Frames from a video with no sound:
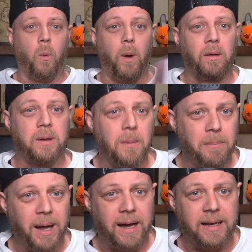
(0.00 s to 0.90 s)
Welcome
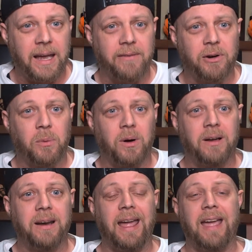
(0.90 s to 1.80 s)
back,
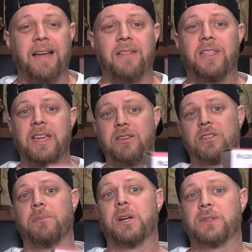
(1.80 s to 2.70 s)
everyone, and thank you
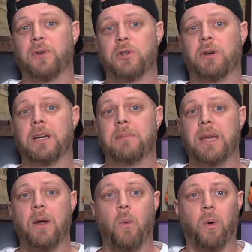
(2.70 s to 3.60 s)
so much for joining
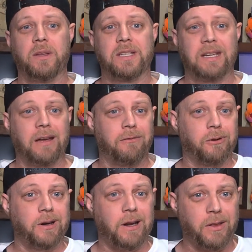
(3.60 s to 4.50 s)
me once again
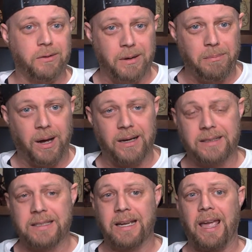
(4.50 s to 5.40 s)
for another
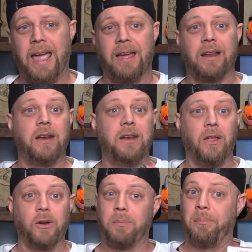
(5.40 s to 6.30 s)
unboxing and
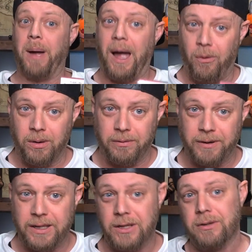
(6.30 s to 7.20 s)
another Power
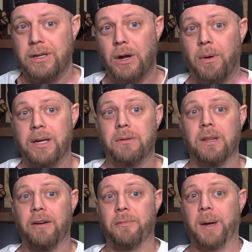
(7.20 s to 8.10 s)
Figure. You know I do
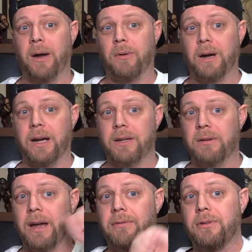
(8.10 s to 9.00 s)
love Power. I
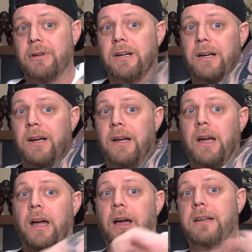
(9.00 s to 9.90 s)
do have her
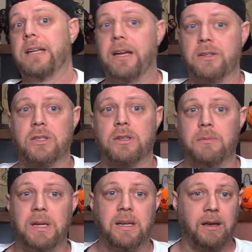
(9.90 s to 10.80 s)
attached to
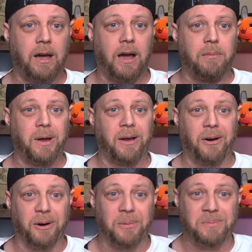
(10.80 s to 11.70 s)
me on my
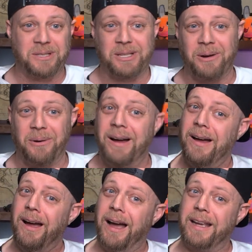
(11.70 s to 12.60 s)
arm, so
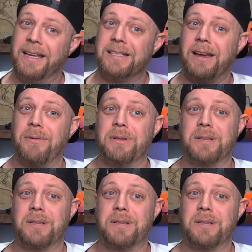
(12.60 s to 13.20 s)
I guess I was